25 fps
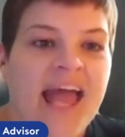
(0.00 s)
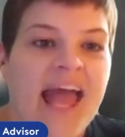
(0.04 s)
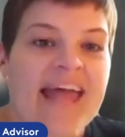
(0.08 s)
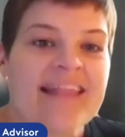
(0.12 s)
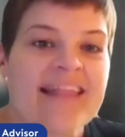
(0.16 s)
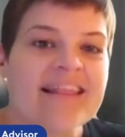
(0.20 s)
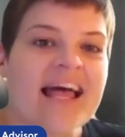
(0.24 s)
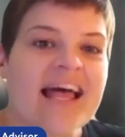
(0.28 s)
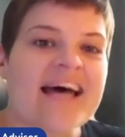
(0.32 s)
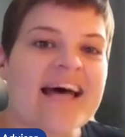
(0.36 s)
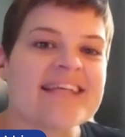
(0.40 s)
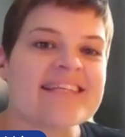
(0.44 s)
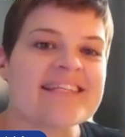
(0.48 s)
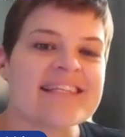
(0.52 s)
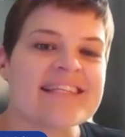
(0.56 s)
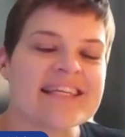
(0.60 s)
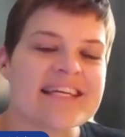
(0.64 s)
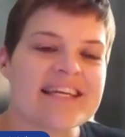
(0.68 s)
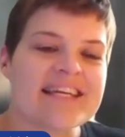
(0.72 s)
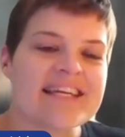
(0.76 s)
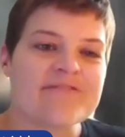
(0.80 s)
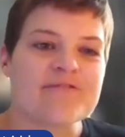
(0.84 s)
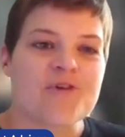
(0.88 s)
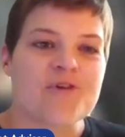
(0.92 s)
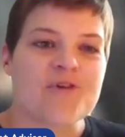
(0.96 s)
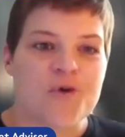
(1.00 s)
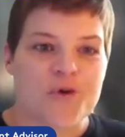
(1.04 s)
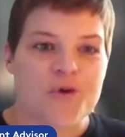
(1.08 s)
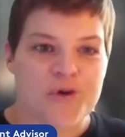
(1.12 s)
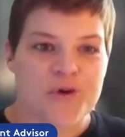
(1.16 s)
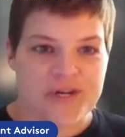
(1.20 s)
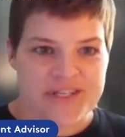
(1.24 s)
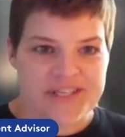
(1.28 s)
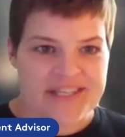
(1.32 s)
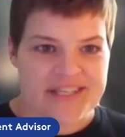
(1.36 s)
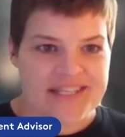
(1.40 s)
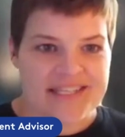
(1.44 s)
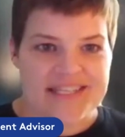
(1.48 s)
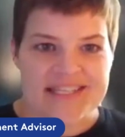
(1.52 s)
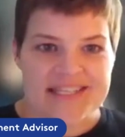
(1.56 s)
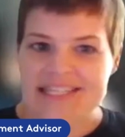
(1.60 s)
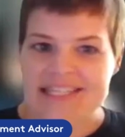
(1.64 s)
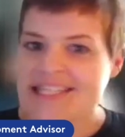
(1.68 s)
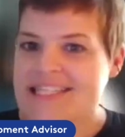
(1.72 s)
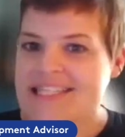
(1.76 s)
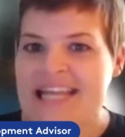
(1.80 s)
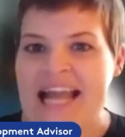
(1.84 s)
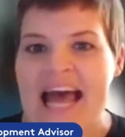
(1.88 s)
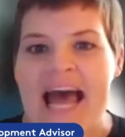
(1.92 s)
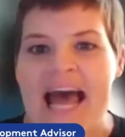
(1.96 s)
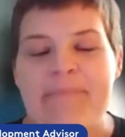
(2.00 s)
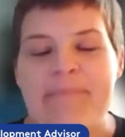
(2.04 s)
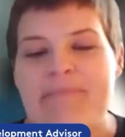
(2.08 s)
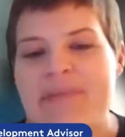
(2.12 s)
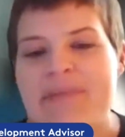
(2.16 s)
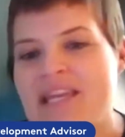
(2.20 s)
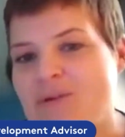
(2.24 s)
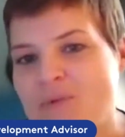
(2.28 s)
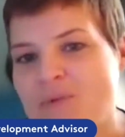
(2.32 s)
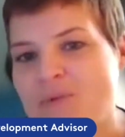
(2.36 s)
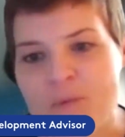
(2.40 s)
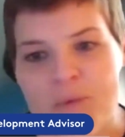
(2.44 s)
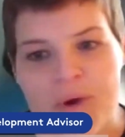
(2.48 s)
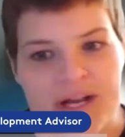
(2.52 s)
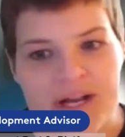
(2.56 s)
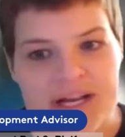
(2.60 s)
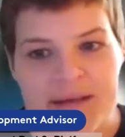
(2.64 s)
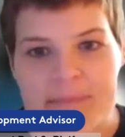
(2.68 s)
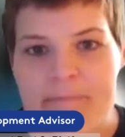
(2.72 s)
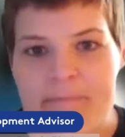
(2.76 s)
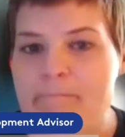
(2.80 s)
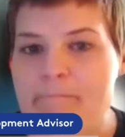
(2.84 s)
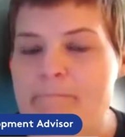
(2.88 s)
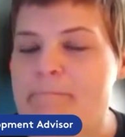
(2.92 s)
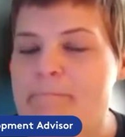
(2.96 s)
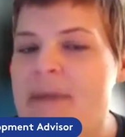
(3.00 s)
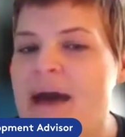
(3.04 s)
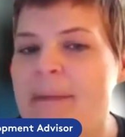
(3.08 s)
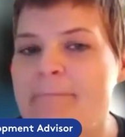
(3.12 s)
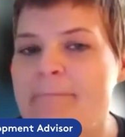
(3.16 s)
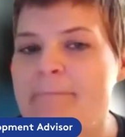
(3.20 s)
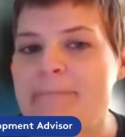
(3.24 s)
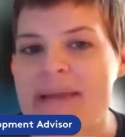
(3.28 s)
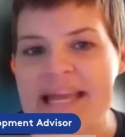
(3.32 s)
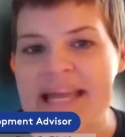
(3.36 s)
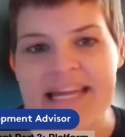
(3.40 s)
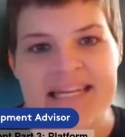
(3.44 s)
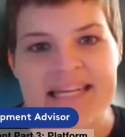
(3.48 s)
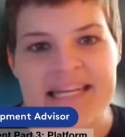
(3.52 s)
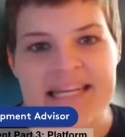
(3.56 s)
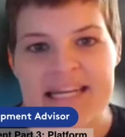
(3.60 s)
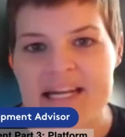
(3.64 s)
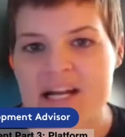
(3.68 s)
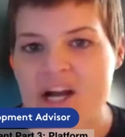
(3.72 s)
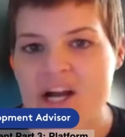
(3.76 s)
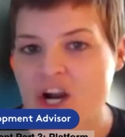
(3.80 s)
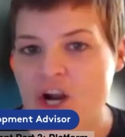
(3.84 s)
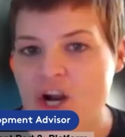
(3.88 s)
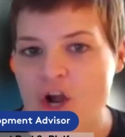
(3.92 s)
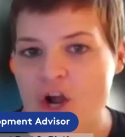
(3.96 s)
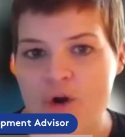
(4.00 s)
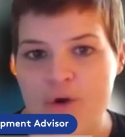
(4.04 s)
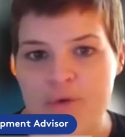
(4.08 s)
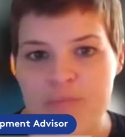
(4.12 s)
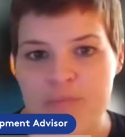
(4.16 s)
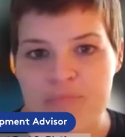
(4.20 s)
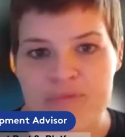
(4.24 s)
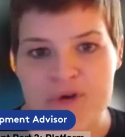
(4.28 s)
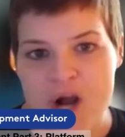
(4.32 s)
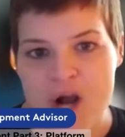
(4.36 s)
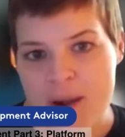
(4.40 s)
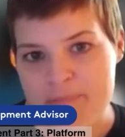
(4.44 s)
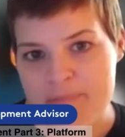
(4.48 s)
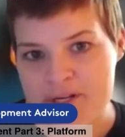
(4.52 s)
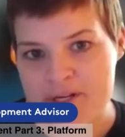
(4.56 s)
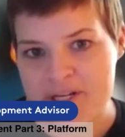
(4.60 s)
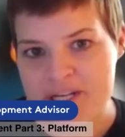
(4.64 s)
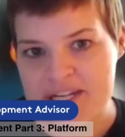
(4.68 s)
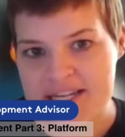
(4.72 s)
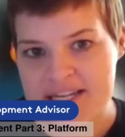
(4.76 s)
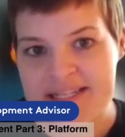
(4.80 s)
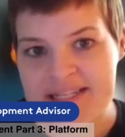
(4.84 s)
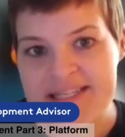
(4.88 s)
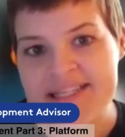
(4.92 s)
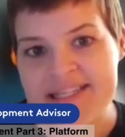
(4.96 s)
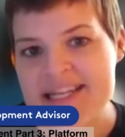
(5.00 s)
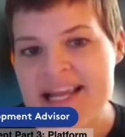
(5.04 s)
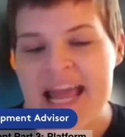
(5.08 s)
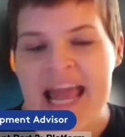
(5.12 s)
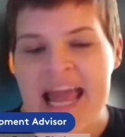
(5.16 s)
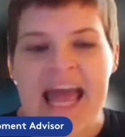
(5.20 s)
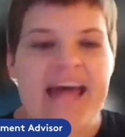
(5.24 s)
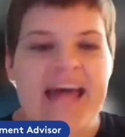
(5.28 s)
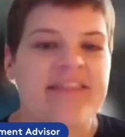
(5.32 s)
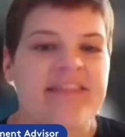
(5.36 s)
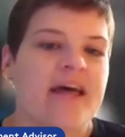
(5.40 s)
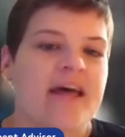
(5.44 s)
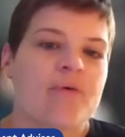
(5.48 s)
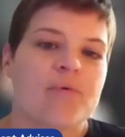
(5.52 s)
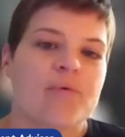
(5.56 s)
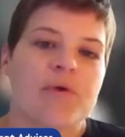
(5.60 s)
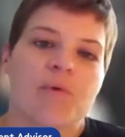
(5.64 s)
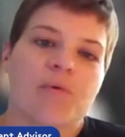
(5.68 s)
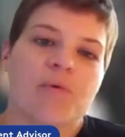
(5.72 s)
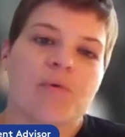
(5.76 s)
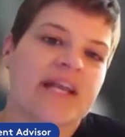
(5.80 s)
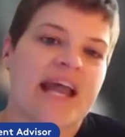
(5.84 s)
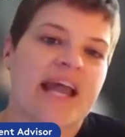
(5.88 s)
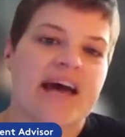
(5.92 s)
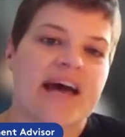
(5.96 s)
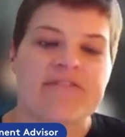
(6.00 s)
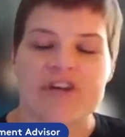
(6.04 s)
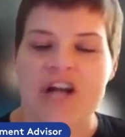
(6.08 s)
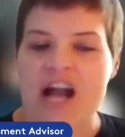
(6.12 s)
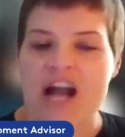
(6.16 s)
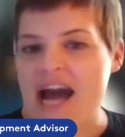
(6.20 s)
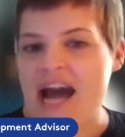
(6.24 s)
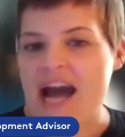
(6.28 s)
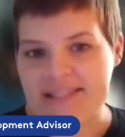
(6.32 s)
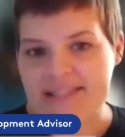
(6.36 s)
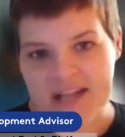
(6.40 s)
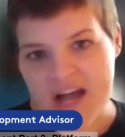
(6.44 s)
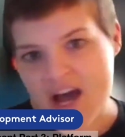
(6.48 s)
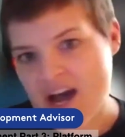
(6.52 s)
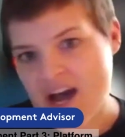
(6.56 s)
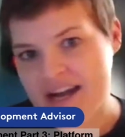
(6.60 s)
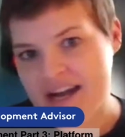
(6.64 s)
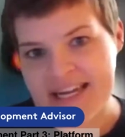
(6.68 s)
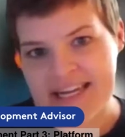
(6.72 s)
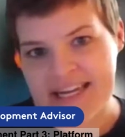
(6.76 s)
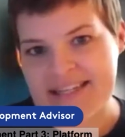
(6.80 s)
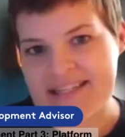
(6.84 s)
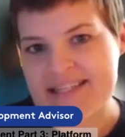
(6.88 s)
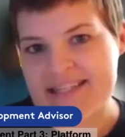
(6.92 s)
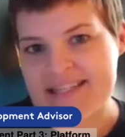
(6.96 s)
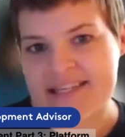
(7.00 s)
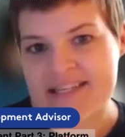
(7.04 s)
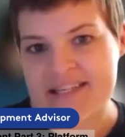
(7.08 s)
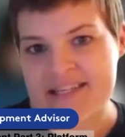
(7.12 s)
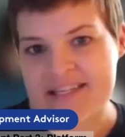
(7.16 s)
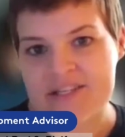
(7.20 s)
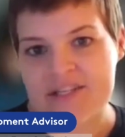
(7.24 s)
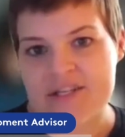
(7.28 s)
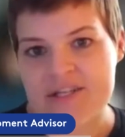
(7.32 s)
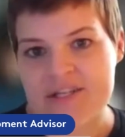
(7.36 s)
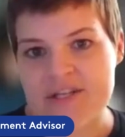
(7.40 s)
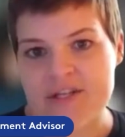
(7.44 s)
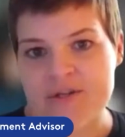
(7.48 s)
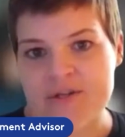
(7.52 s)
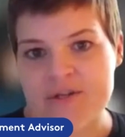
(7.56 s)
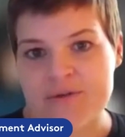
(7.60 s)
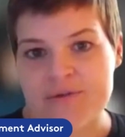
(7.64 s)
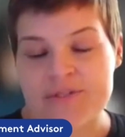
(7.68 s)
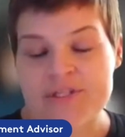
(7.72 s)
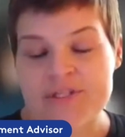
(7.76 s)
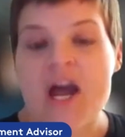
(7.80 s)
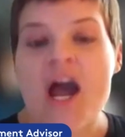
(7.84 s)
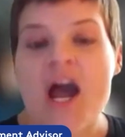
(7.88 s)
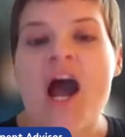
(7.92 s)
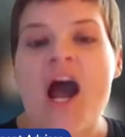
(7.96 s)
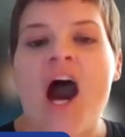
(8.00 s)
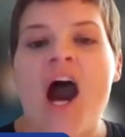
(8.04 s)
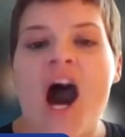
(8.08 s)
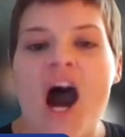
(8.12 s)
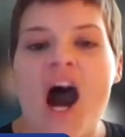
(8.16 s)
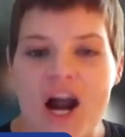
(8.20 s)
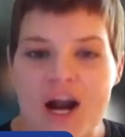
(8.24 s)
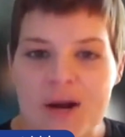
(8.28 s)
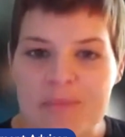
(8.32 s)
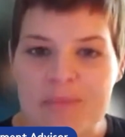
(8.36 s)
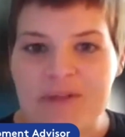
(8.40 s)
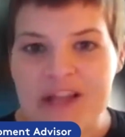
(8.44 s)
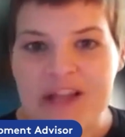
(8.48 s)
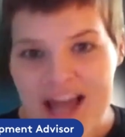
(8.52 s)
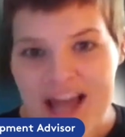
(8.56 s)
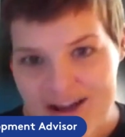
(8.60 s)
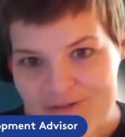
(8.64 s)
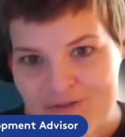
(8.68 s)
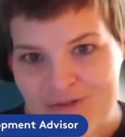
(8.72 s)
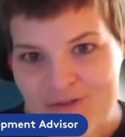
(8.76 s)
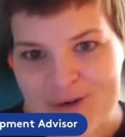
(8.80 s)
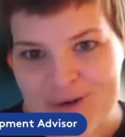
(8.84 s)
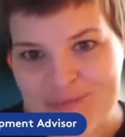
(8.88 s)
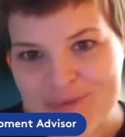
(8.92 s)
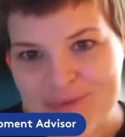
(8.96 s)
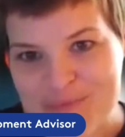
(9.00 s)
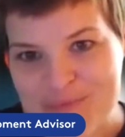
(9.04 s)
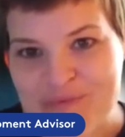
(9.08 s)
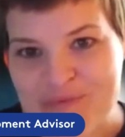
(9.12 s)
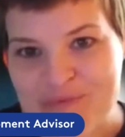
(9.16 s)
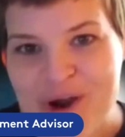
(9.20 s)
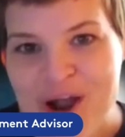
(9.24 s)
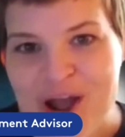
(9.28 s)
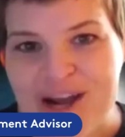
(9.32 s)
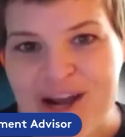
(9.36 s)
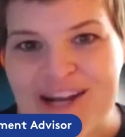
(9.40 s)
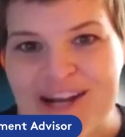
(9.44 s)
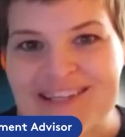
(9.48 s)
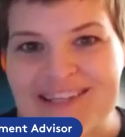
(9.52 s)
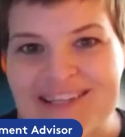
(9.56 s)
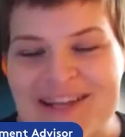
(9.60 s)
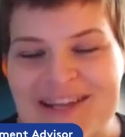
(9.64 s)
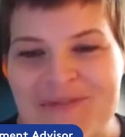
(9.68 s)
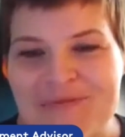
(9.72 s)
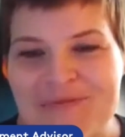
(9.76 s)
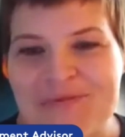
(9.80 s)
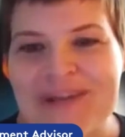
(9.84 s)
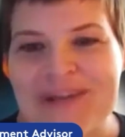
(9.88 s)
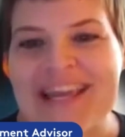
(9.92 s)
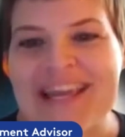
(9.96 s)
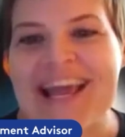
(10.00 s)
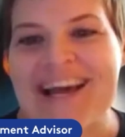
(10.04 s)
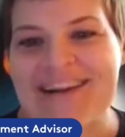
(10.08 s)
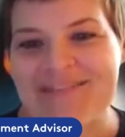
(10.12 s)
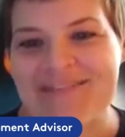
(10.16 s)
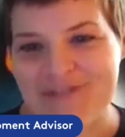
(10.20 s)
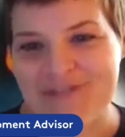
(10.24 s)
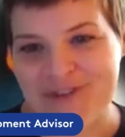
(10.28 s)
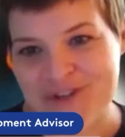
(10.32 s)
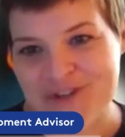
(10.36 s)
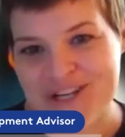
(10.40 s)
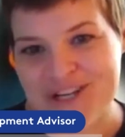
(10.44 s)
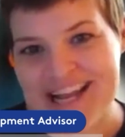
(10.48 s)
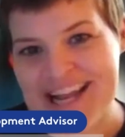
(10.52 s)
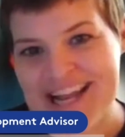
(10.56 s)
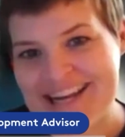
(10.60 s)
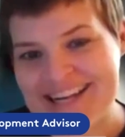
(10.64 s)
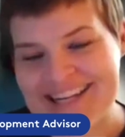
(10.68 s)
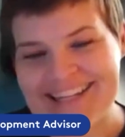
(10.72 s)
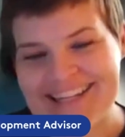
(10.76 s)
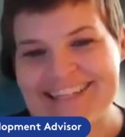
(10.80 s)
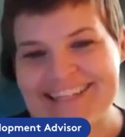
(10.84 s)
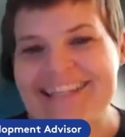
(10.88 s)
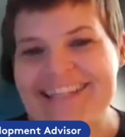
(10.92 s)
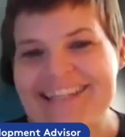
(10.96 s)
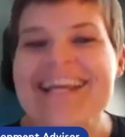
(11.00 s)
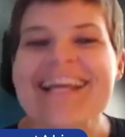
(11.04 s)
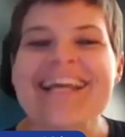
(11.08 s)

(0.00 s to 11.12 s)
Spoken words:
And lastly, of course, this does not mean we want to abandon our own properties and that we would never ask audiences to use our platforms and products that we have created.